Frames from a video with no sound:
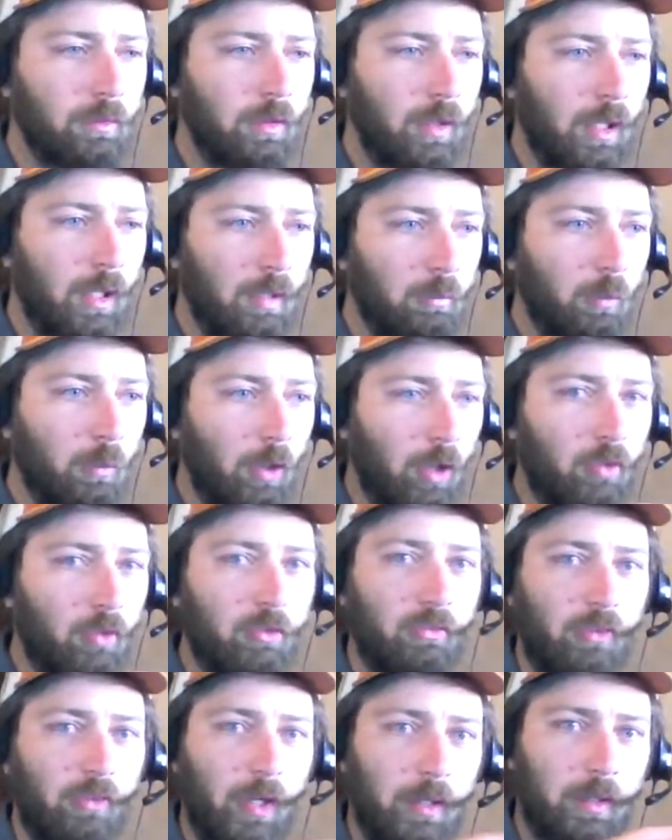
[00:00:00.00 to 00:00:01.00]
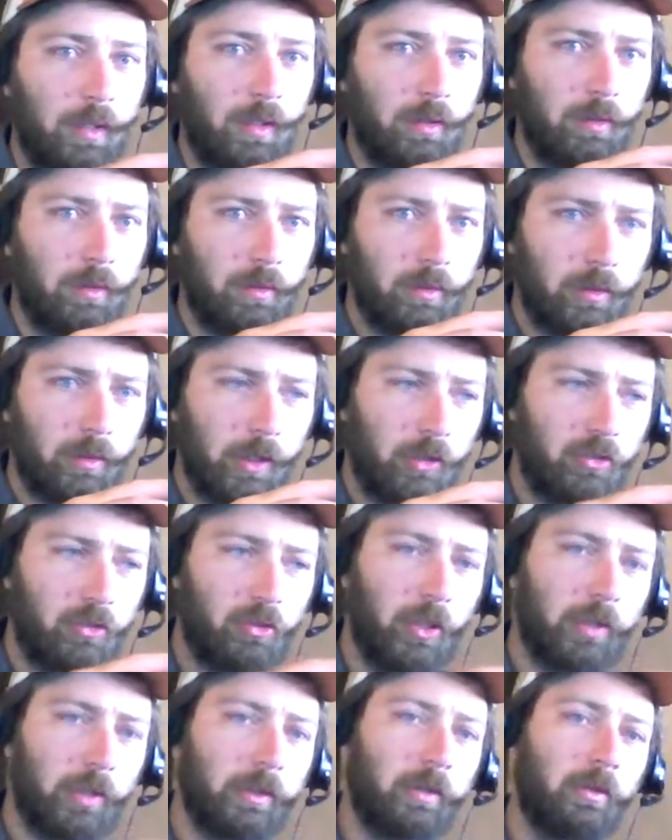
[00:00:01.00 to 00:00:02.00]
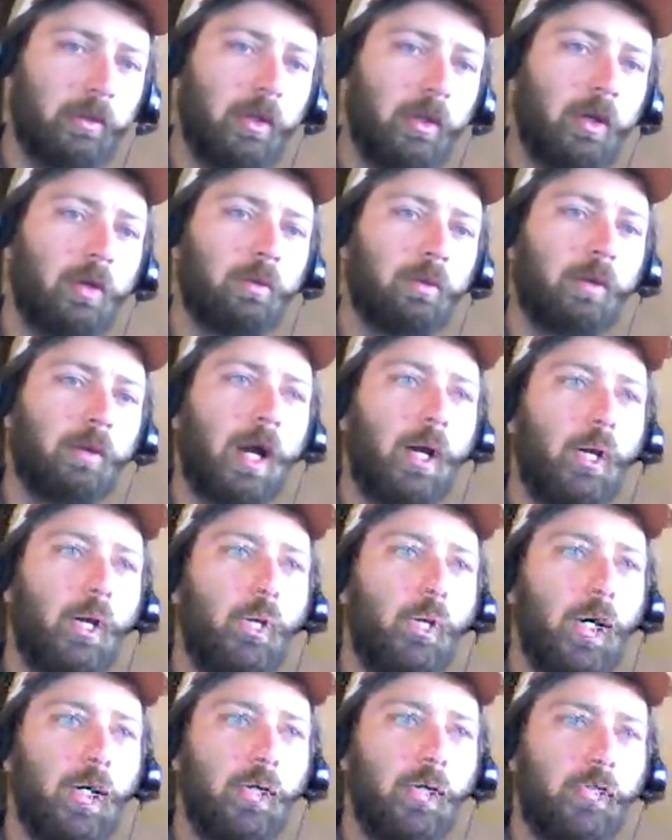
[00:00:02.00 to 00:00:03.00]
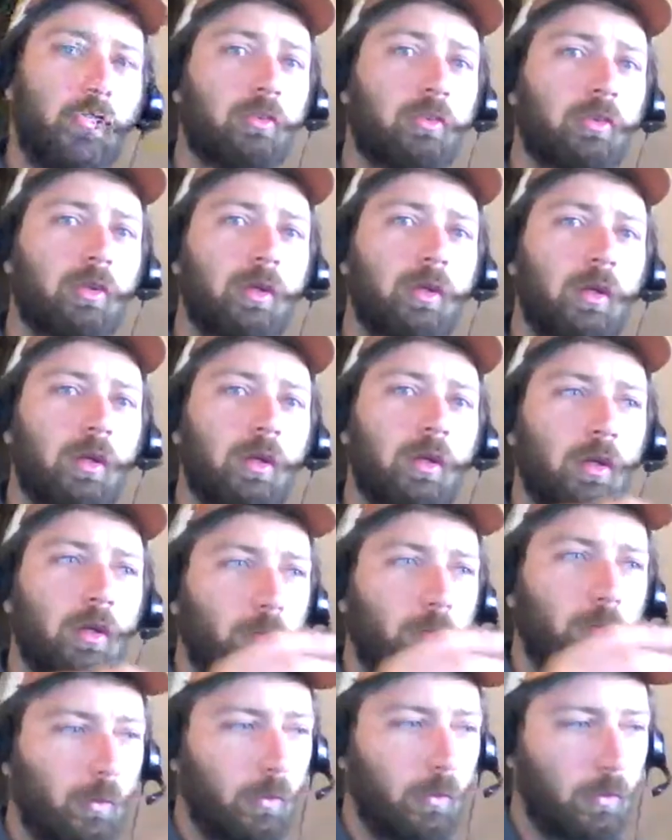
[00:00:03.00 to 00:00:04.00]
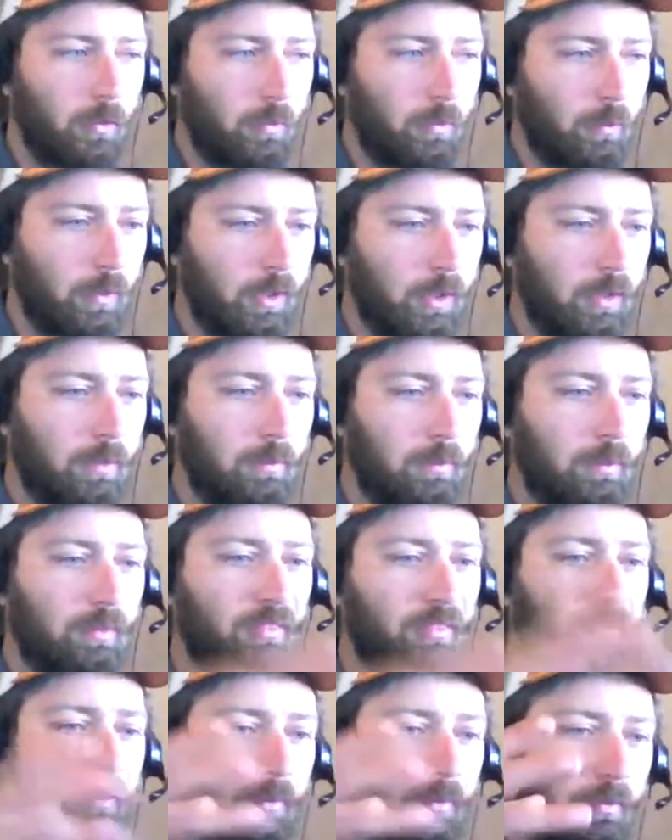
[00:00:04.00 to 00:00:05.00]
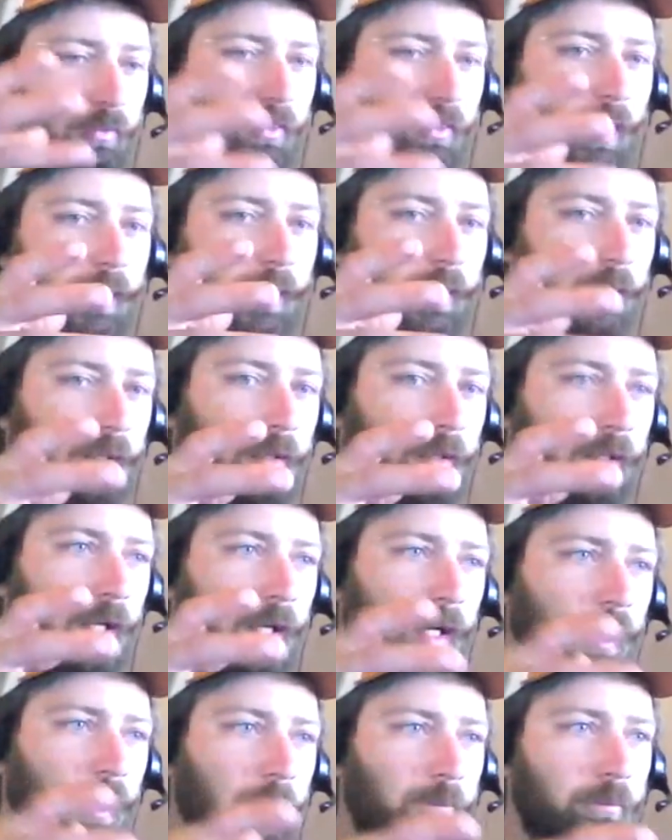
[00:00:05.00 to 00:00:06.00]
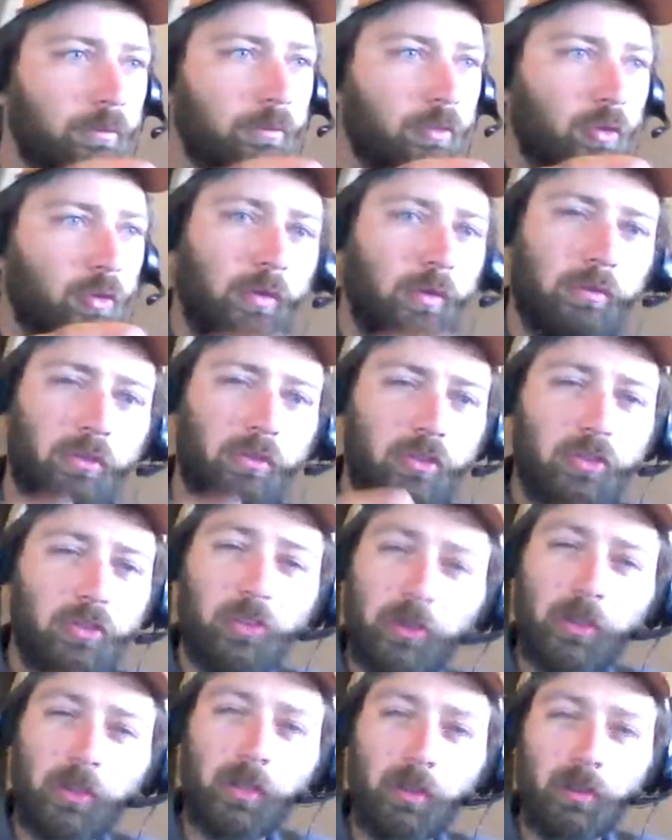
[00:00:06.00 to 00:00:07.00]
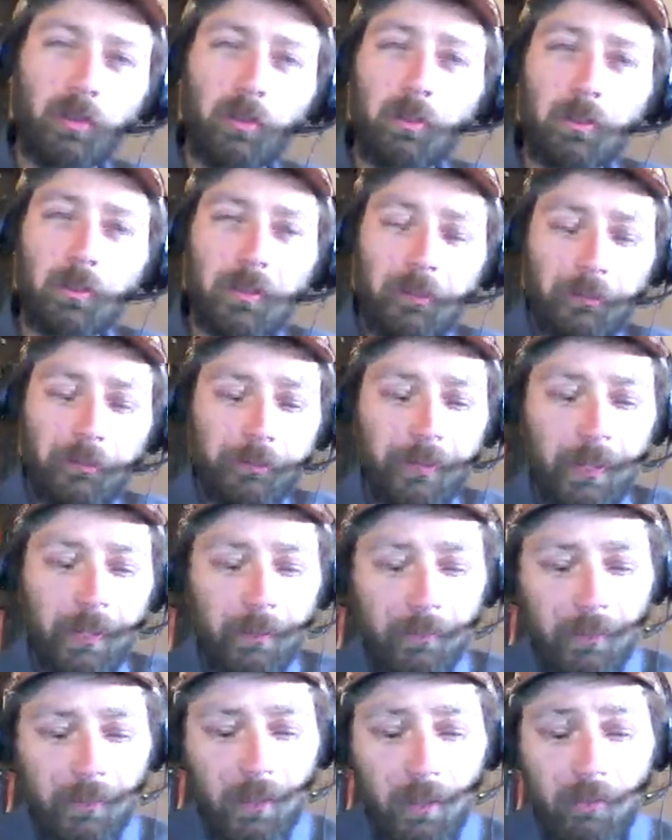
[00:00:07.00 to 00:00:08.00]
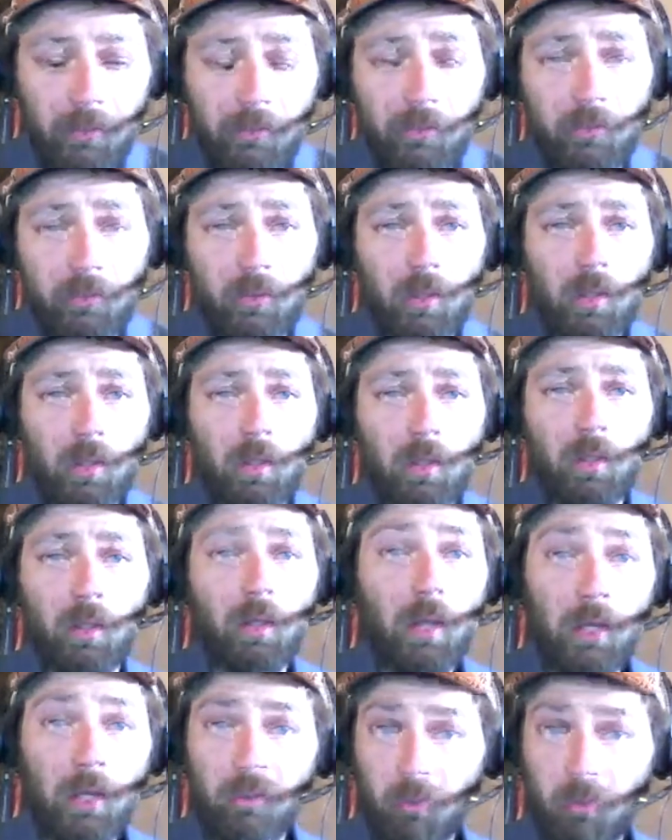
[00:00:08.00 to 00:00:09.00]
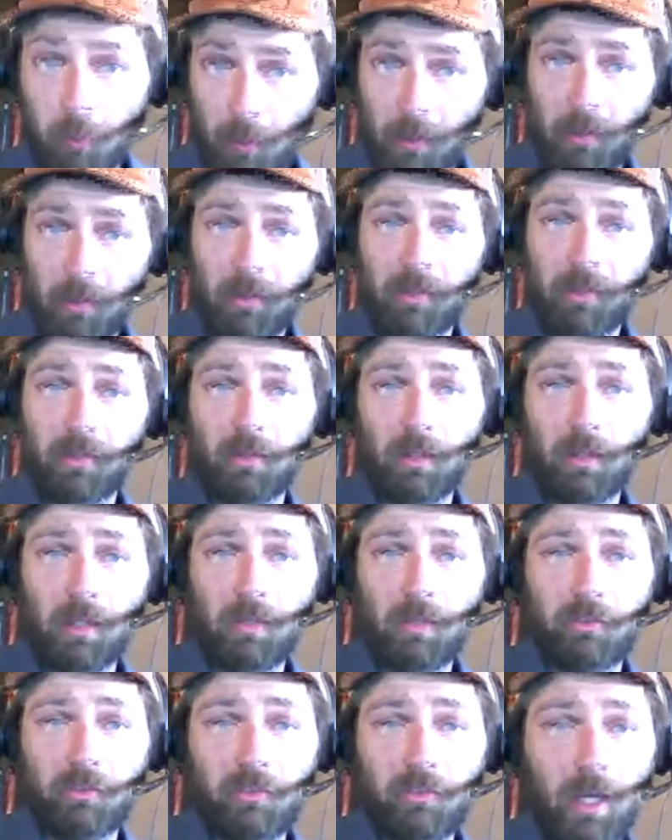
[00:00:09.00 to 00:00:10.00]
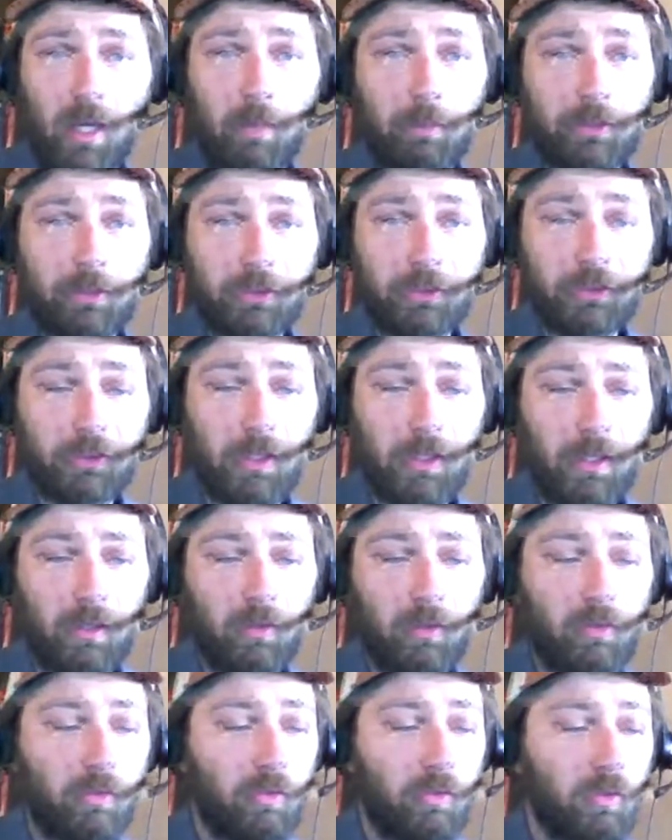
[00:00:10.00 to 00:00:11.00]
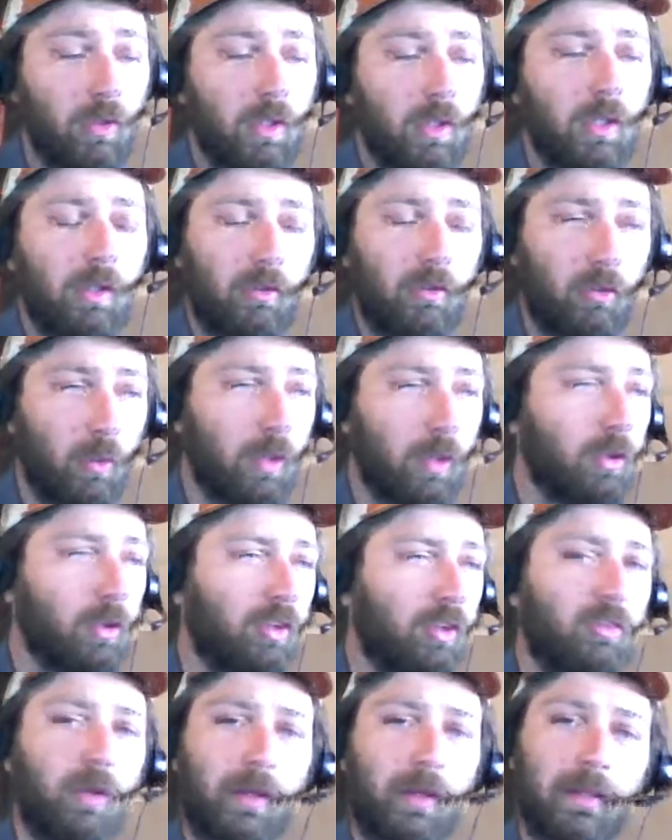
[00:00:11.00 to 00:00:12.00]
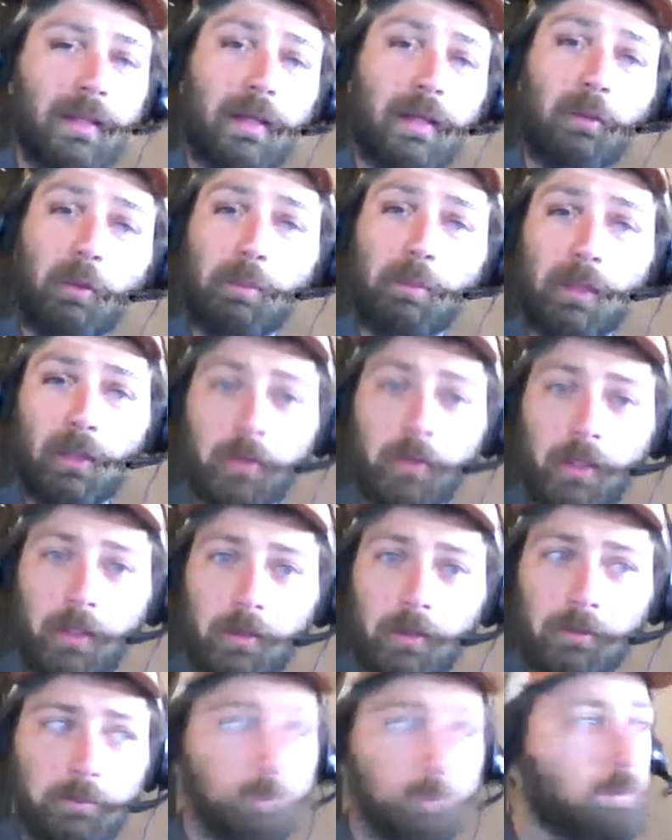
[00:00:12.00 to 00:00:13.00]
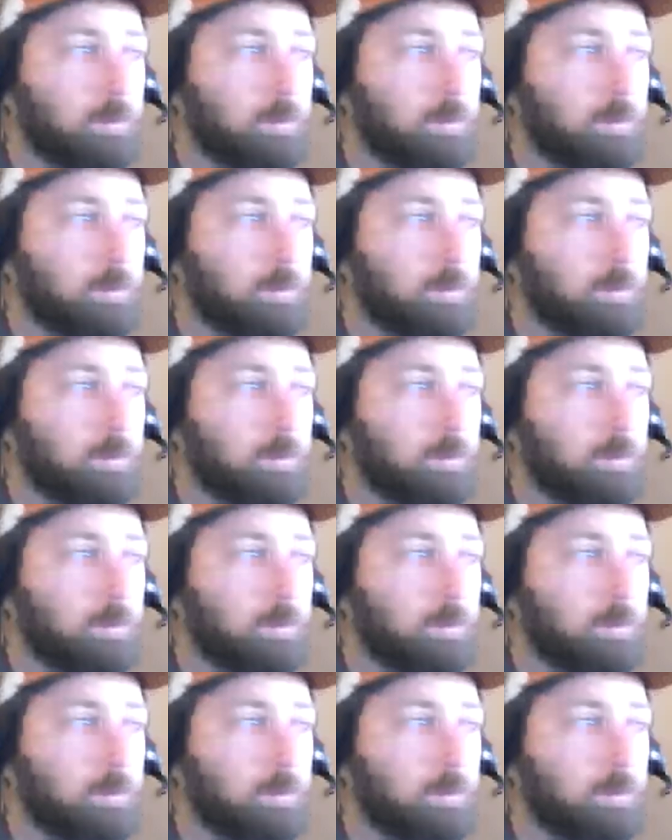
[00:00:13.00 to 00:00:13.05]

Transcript: we're also finding constructed low rock walls. We're finding sort of circular cleared areas as well as established trails. So it looks like that they were building,